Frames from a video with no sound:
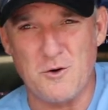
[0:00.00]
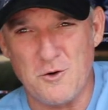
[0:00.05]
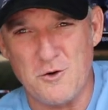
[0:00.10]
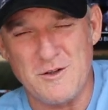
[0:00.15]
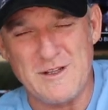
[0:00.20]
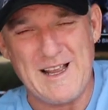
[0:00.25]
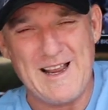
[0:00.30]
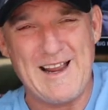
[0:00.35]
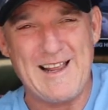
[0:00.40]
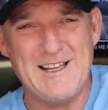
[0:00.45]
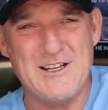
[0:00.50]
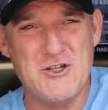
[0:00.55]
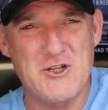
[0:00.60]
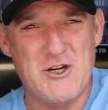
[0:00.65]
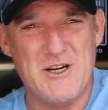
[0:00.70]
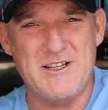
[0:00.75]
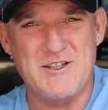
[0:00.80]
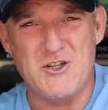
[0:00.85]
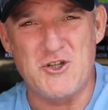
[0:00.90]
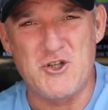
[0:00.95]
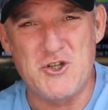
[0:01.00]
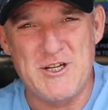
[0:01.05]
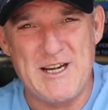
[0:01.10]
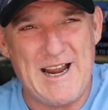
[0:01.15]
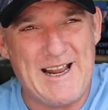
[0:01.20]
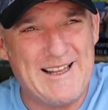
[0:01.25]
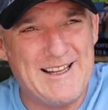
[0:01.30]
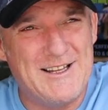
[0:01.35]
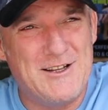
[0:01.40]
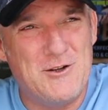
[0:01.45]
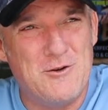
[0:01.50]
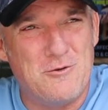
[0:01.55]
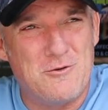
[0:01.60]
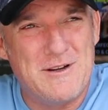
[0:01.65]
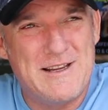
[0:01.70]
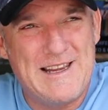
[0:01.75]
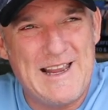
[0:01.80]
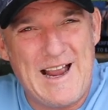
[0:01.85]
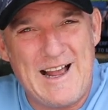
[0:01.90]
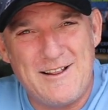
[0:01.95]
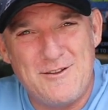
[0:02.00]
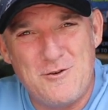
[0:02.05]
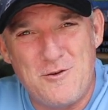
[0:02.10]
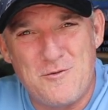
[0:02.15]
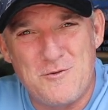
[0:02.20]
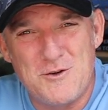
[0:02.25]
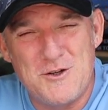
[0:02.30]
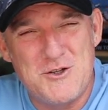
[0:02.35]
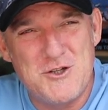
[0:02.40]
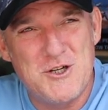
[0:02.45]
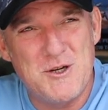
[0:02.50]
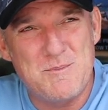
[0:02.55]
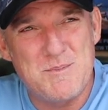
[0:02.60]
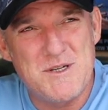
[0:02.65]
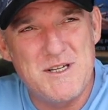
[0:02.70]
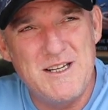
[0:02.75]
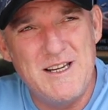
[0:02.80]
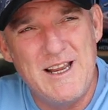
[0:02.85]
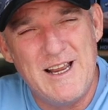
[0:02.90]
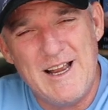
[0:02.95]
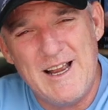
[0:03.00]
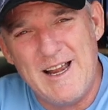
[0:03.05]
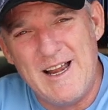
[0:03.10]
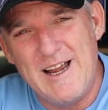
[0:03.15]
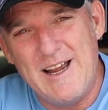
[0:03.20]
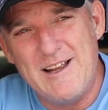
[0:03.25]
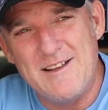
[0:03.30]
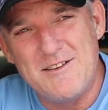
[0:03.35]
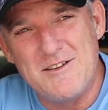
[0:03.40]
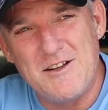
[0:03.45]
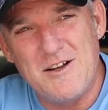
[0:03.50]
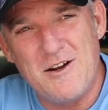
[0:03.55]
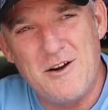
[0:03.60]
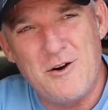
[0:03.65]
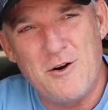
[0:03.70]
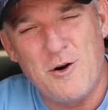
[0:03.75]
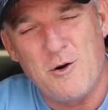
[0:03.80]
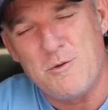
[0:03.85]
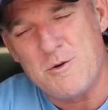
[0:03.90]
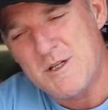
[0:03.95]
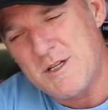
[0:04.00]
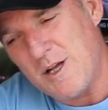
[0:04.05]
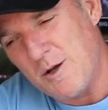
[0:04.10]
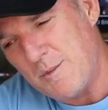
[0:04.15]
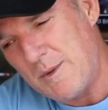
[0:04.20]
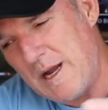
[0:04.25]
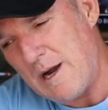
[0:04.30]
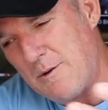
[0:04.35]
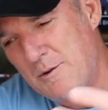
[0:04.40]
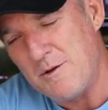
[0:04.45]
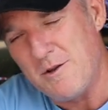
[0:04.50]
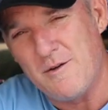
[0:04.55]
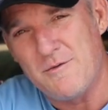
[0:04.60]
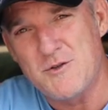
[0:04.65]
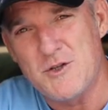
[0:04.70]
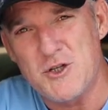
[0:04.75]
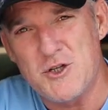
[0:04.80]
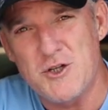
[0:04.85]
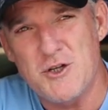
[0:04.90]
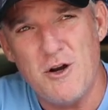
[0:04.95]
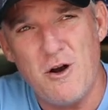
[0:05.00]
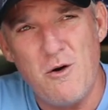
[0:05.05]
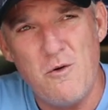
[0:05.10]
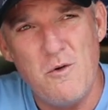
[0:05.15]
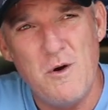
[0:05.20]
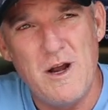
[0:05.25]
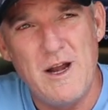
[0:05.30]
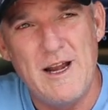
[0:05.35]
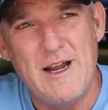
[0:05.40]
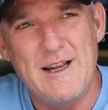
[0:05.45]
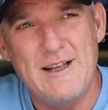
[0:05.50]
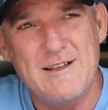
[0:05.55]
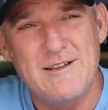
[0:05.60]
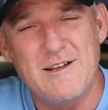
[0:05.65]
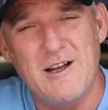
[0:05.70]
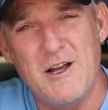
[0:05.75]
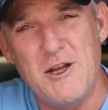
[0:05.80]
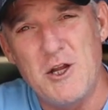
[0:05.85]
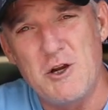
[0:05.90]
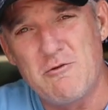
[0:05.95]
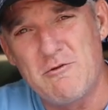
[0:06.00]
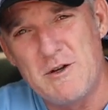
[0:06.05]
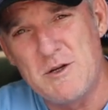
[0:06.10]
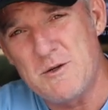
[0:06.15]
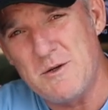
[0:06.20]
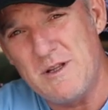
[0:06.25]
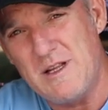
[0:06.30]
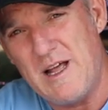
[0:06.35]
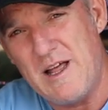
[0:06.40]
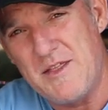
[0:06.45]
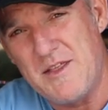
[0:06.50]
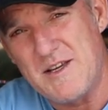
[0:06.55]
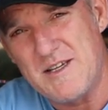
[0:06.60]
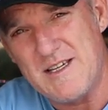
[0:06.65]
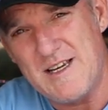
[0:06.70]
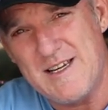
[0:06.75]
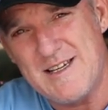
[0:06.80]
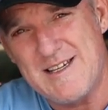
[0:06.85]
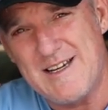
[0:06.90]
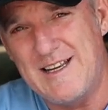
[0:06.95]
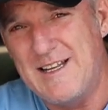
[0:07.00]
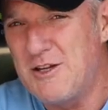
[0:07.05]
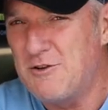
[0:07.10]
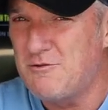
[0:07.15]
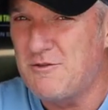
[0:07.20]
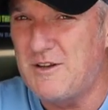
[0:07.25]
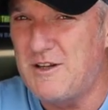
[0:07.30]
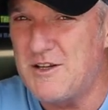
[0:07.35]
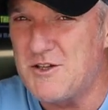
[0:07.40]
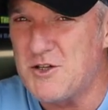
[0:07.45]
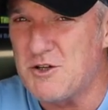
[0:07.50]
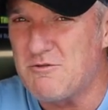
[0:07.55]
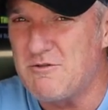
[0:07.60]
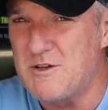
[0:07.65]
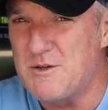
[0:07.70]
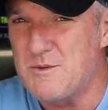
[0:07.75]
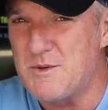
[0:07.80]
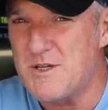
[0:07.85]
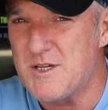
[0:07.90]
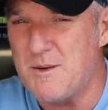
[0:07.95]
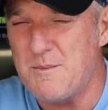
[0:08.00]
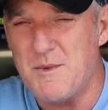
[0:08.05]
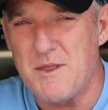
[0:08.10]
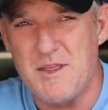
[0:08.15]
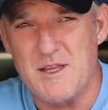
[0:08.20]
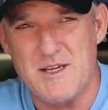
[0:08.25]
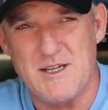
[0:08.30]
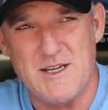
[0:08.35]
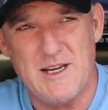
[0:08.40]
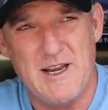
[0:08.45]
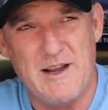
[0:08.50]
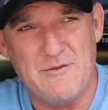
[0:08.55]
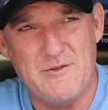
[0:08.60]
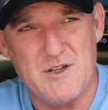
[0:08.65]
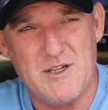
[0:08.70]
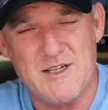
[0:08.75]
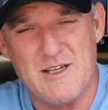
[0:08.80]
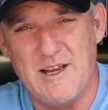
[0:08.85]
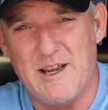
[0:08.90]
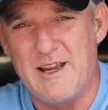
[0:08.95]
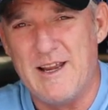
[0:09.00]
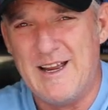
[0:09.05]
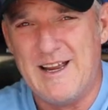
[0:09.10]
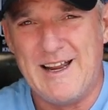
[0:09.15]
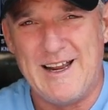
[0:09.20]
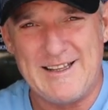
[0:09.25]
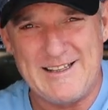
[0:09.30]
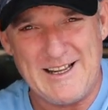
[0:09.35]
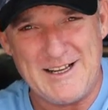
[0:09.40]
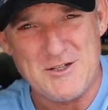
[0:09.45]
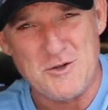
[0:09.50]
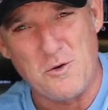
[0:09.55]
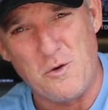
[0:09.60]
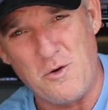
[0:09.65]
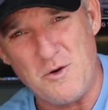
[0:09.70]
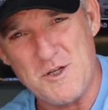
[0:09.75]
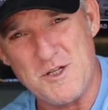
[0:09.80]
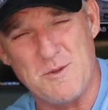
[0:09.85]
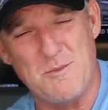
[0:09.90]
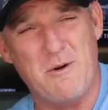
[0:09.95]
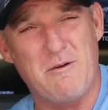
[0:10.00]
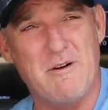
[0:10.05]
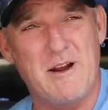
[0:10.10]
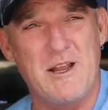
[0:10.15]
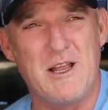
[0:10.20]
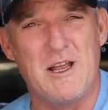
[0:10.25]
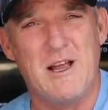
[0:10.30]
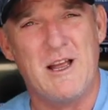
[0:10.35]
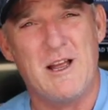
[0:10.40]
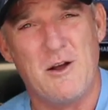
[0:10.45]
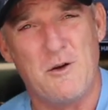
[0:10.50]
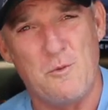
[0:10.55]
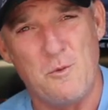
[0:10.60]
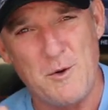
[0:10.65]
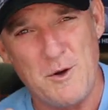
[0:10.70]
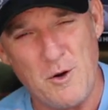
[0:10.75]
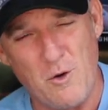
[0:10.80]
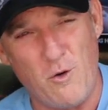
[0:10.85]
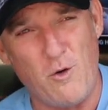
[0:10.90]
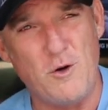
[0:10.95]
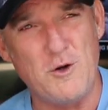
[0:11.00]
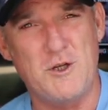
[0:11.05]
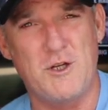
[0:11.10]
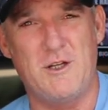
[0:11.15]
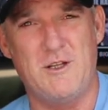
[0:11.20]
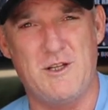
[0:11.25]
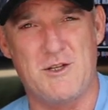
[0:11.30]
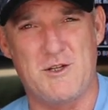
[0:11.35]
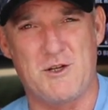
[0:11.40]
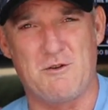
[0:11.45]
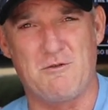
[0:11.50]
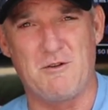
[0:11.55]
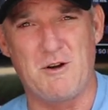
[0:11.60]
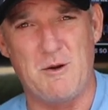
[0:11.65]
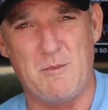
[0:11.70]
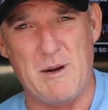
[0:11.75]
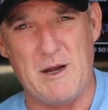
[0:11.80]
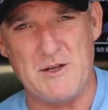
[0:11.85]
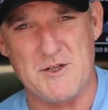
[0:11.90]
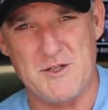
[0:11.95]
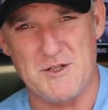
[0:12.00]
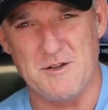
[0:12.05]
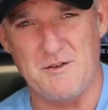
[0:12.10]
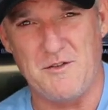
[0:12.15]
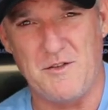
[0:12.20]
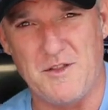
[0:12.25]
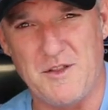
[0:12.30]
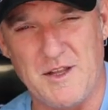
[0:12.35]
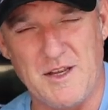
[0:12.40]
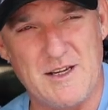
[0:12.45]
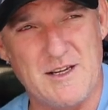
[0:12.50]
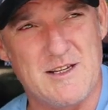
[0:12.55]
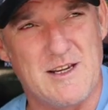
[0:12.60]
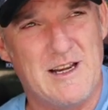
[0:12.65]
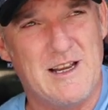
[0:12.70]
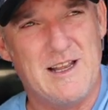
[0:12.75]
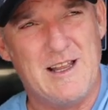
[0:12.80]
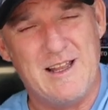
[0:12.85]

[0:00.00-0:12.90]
Earl and I had a chance to chat in the old galley over at Gypsea, and Earl was telling me how he loves the show, and he agrees with a lot of things I say, and he disagrees with some of the things I have to say. And that's awesome, all right? We all should disagree about certain things.